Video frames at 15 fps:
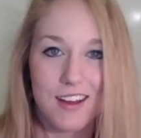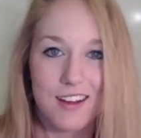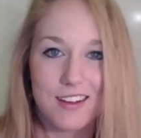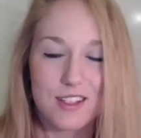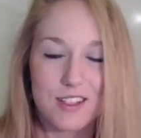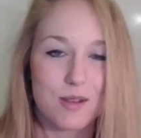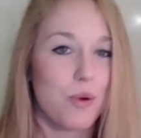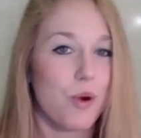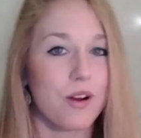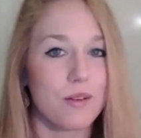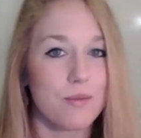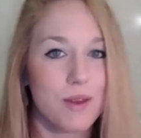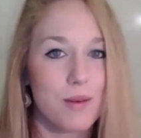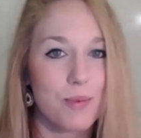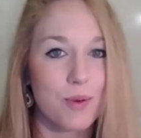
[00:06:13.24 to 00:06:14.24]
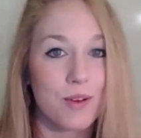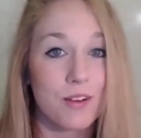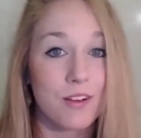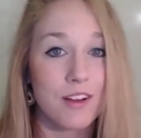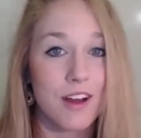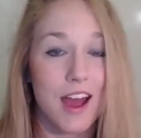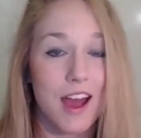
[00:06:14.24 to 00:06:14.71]
support
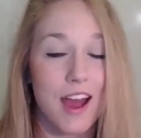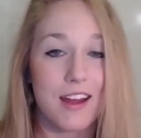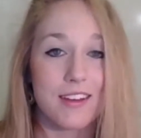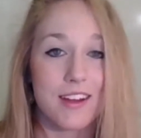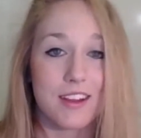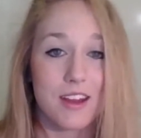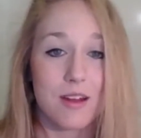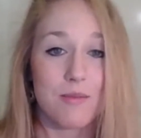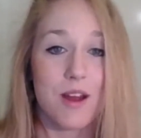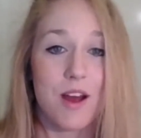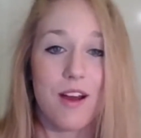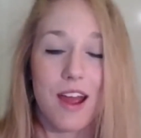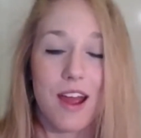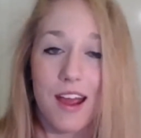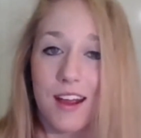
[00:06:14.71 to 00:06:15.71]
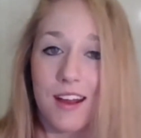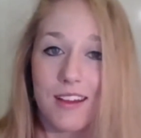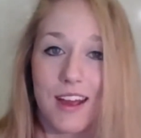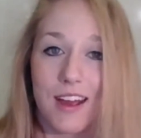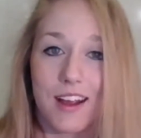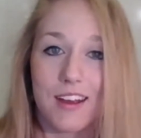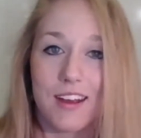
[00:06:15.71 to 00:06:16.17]
people and let them know, hey,
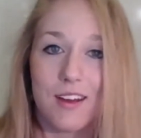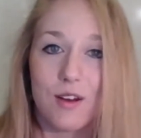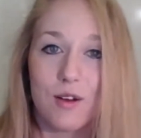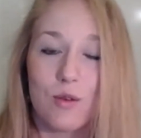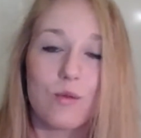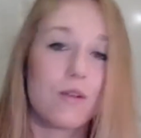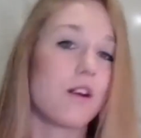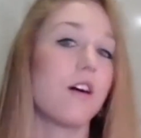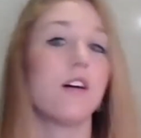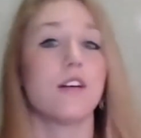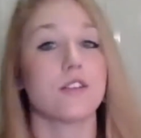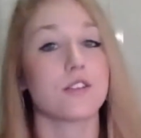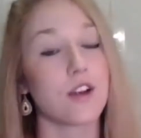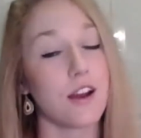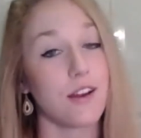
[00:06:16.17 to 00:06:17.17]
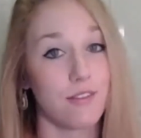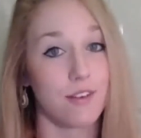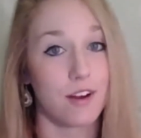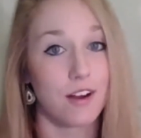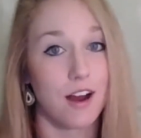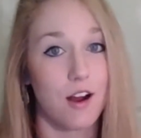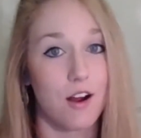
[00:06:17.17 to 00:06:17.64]
like, we're all trying to
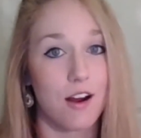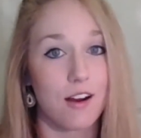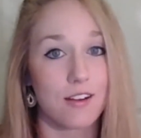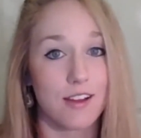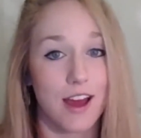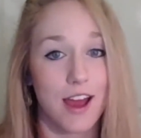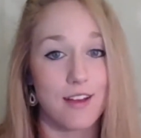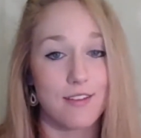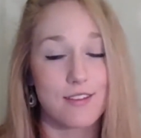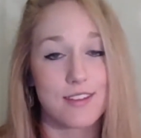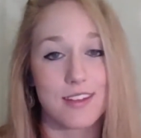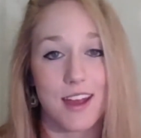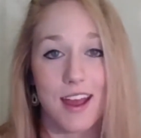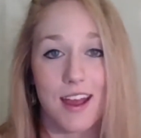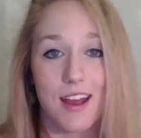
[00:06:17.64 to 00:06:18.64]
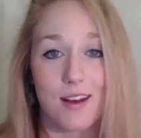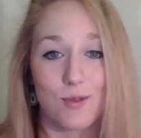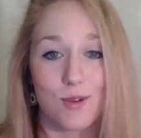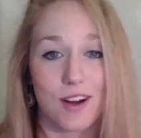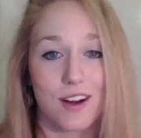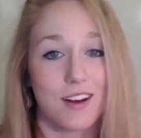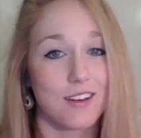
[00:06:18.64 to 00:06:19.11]
figure out our lives, and
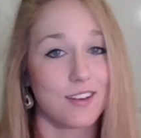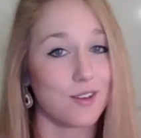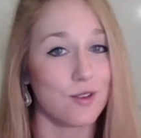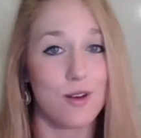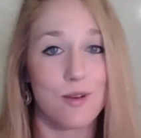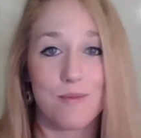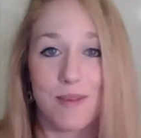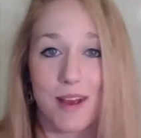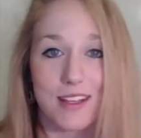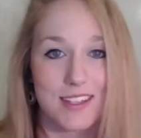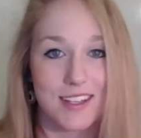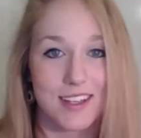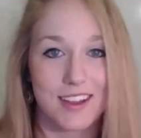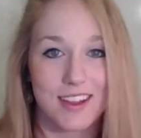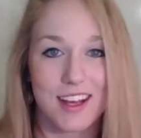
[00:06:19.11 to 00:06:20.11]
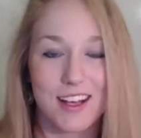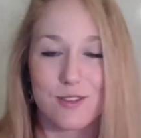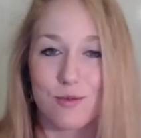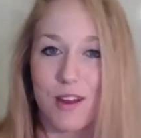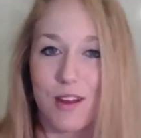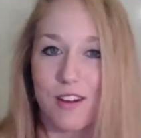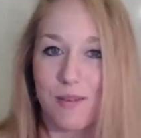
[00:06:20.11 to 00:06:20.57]
we're going to do amazing things,
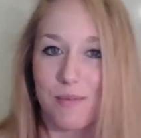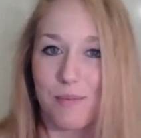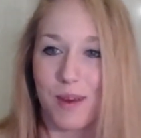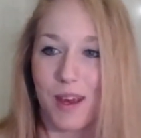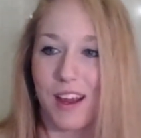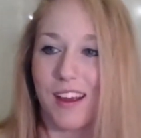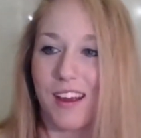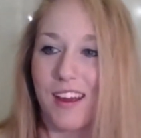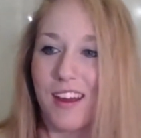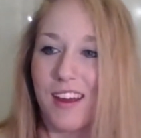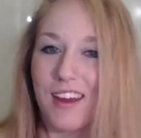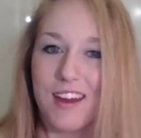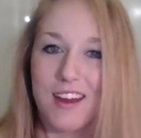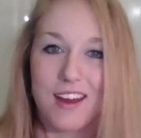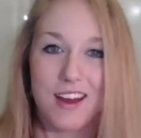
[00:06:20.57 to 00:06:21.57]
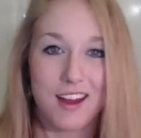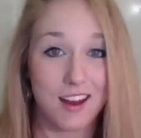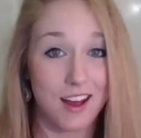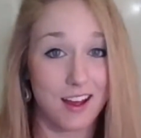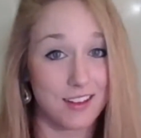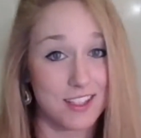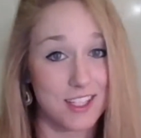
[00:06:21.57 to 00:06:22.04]
whether it be
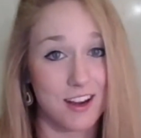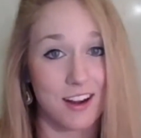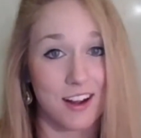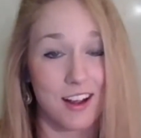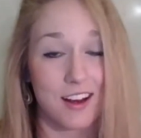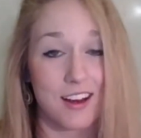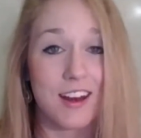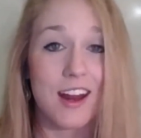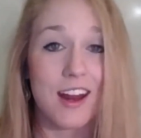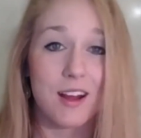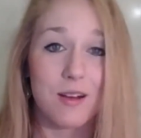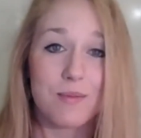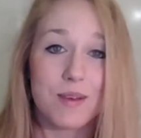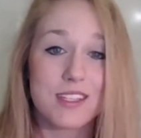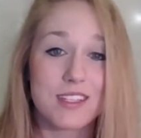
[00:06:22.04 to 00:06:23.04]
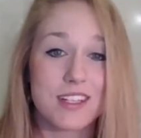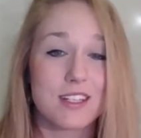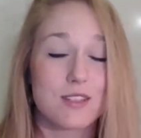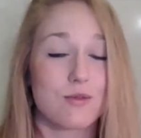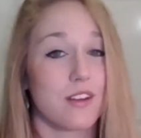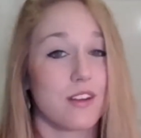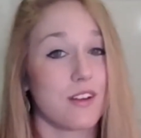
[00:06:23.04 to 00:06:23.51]
starting a knitting
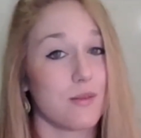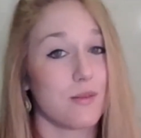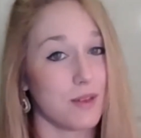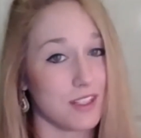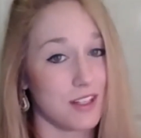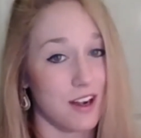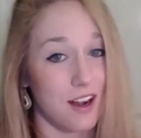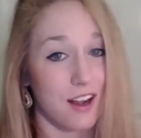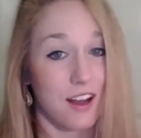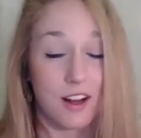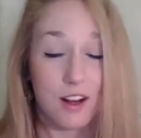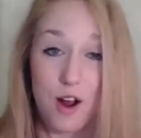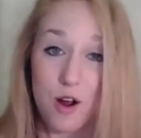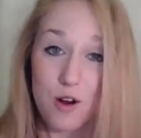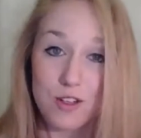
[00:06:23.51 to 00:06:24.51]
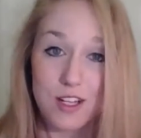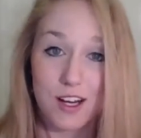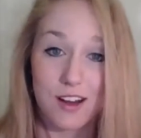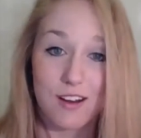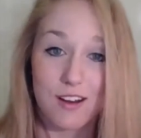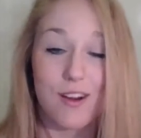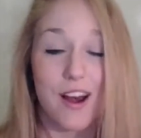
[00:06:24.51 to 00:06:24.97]
business, whether it be starting a coaching
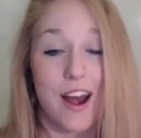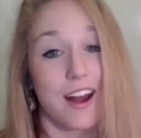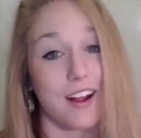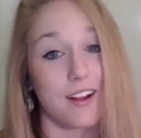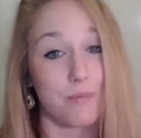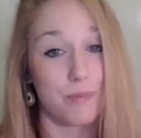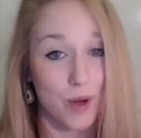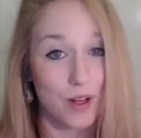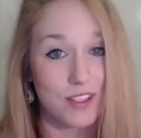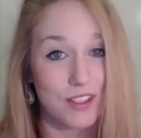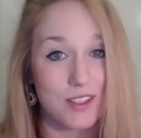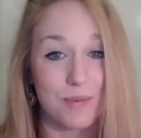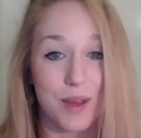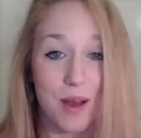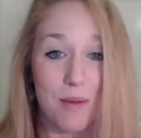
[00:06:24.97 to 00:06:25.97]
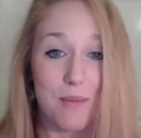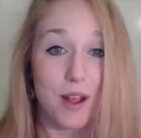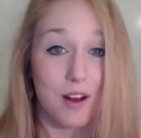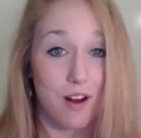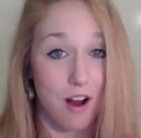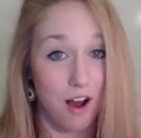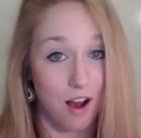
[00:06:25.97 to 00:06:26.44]
and writing books and becoming
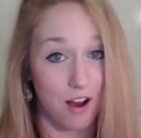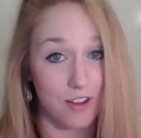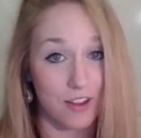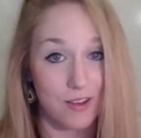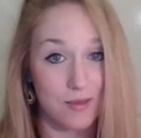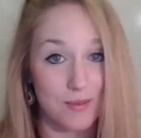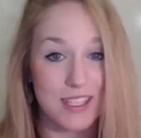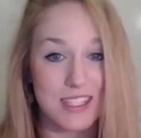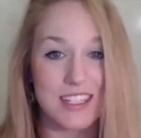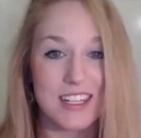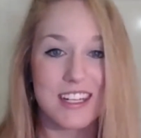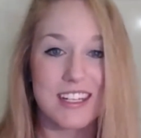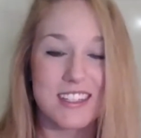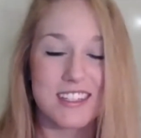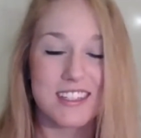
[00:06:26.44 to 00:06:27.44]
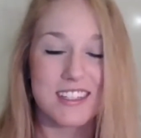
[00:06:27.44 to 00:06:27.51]
an author business.